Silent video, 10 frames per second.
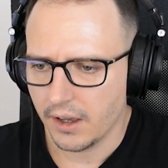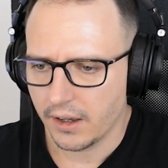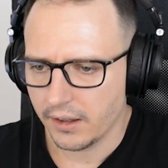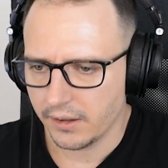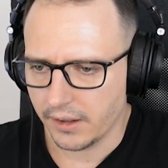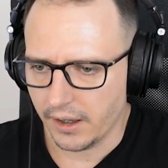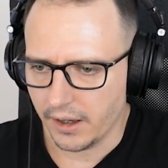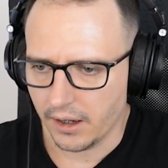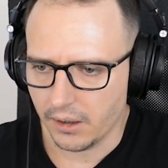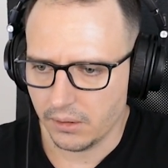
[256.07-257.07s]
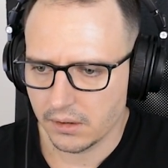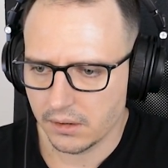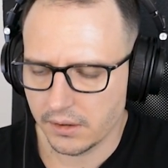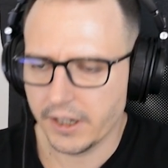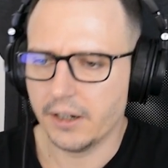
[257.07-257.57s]
And now
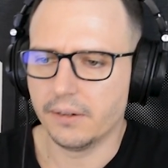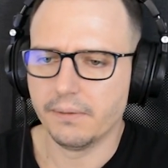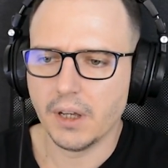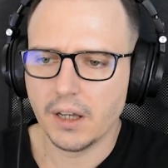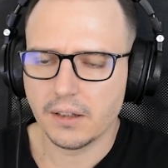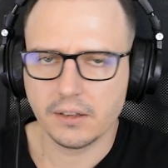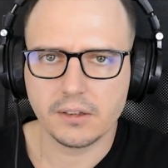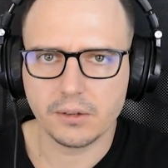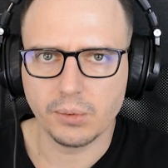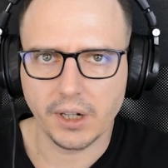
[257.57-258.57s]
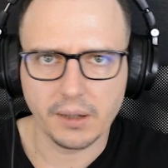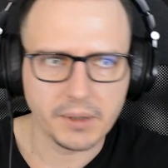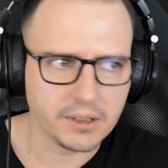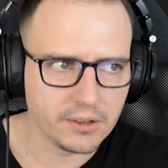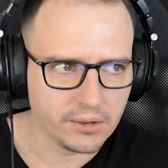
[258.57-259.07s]
there. This is what I
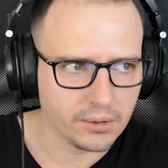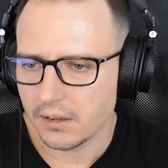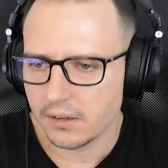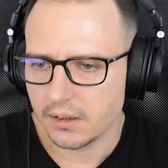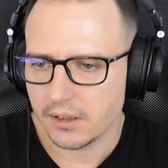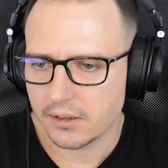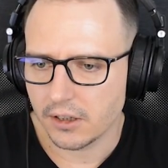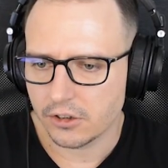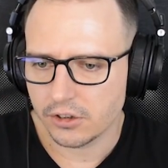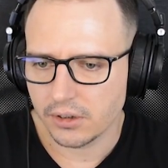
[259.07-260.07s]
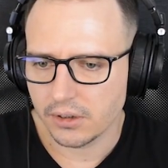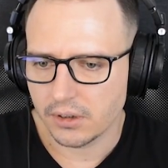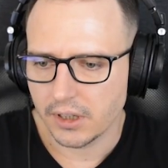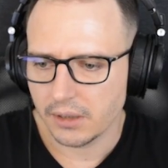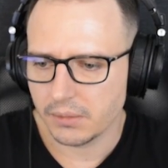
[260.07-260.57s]
meant to do. It's got shorter
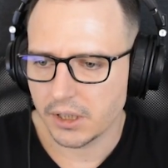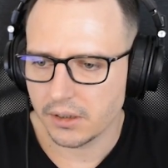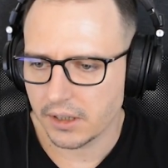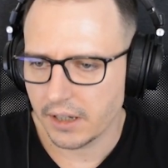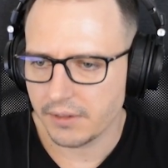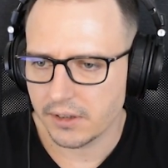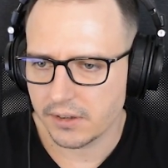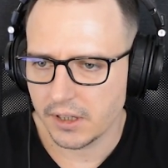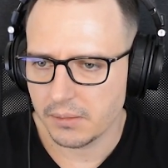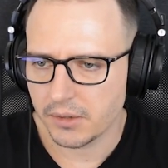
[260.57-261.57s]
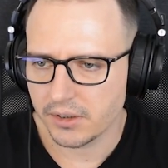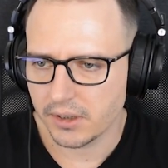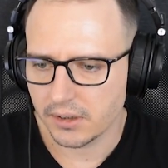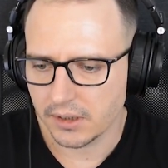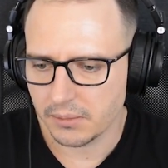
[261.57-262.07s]
and we're gonna have the same
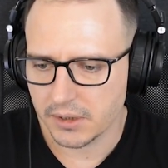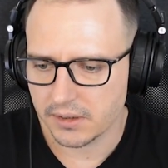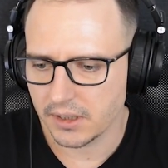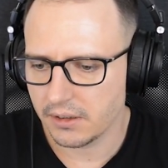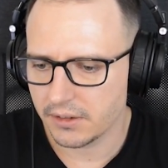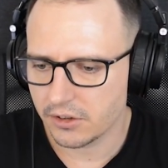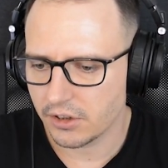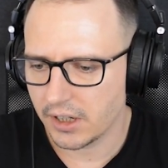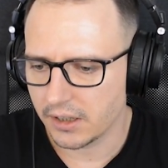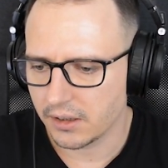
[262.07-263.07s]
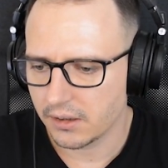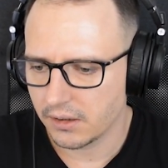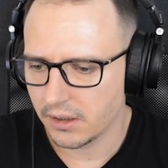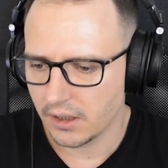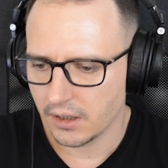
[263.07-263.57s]
result. Let me save and try.
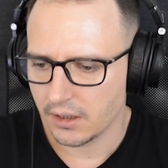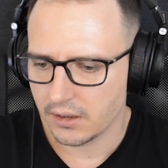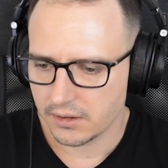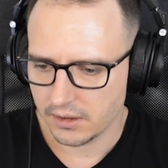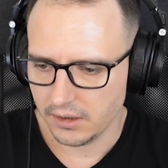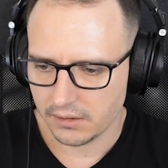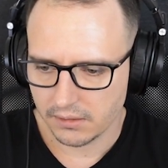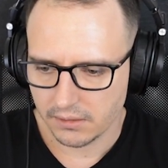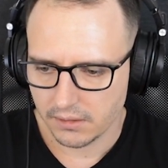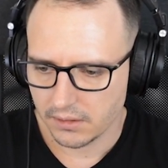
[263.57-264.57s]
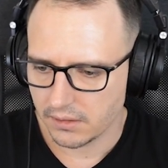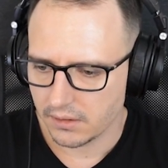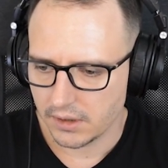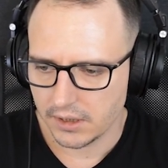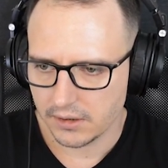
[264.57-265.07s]
See?
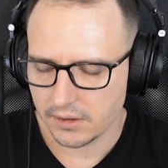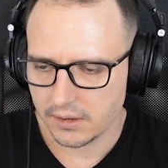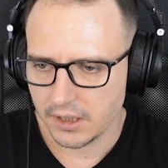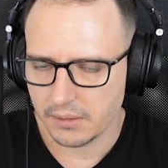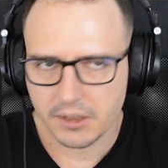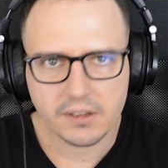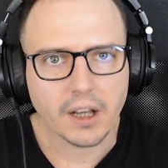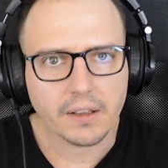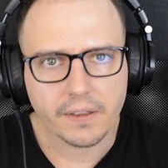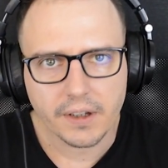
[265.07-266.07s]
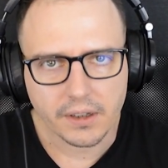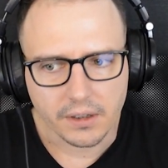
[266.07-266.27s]
It's the same exact thing.